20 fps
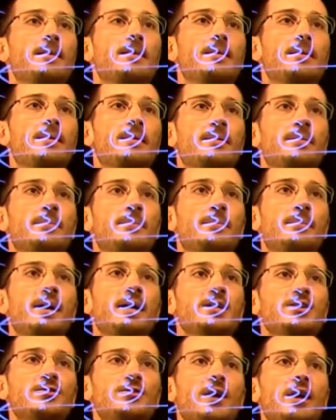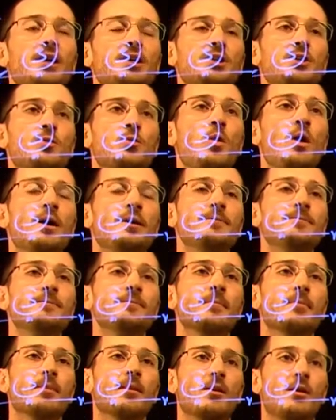mass fraction 1
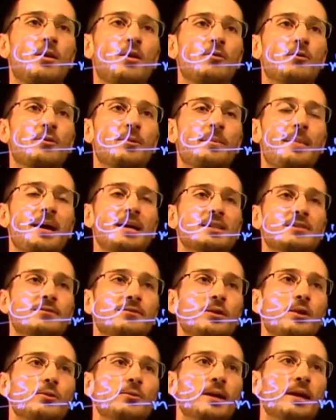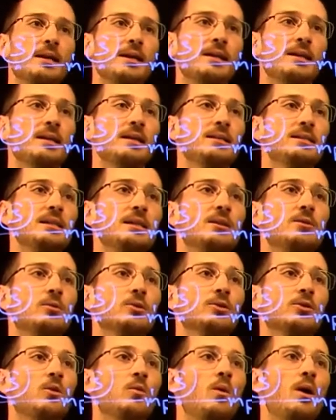over mass flow rate is equal to
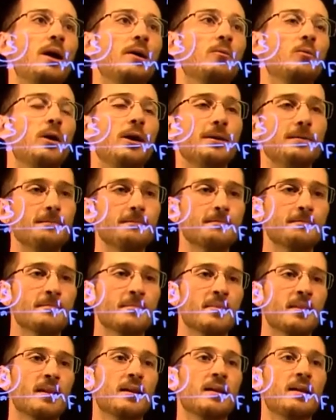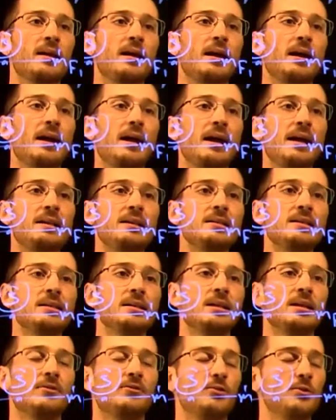y1. And if you
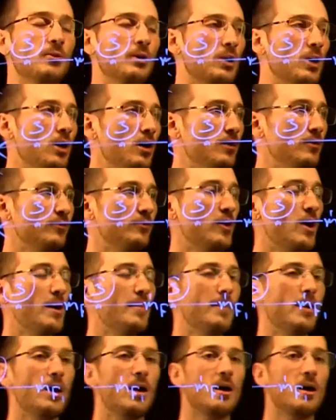recall from our